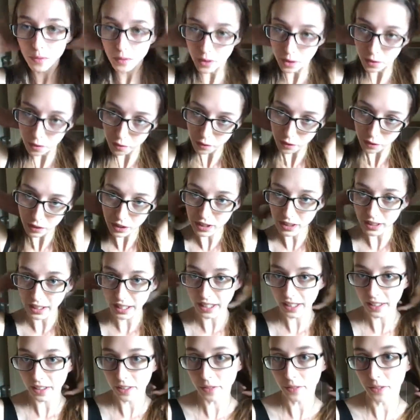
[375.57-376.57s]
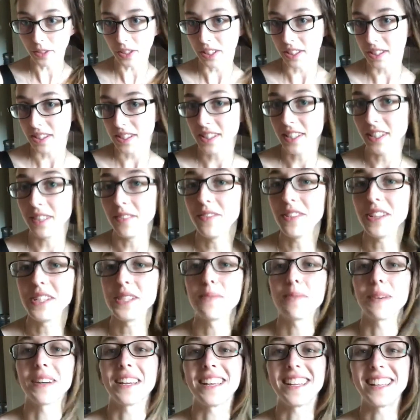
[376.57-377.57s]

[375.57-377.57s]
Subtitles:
the free Later for Insta and Facebook.